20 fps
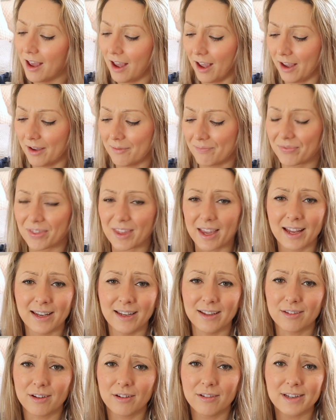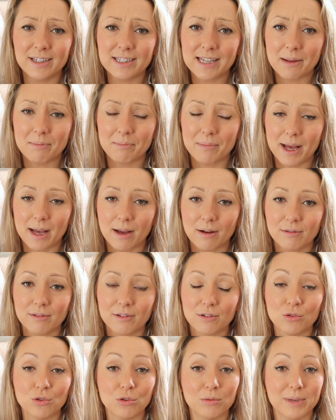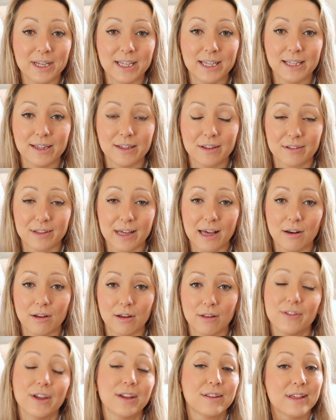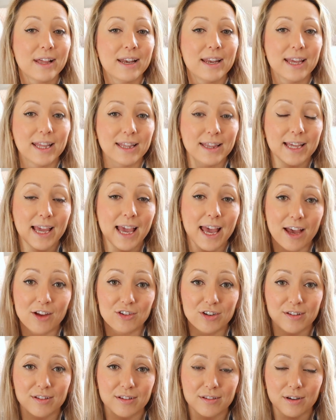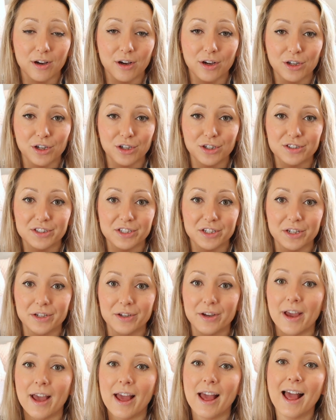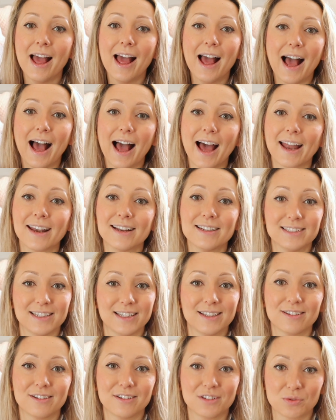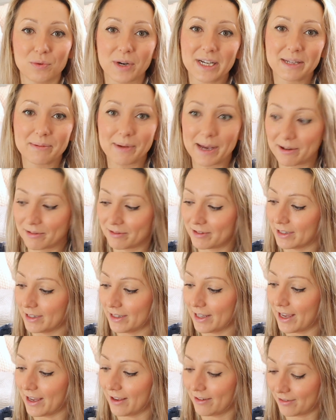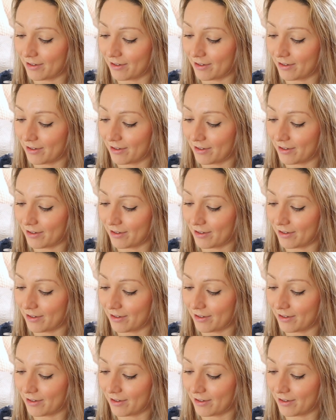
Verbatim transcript: Um, and it's only ten pounds, normally in the salon. They sell it in the hairdressers that I go to, and it's like twenty pounds in there.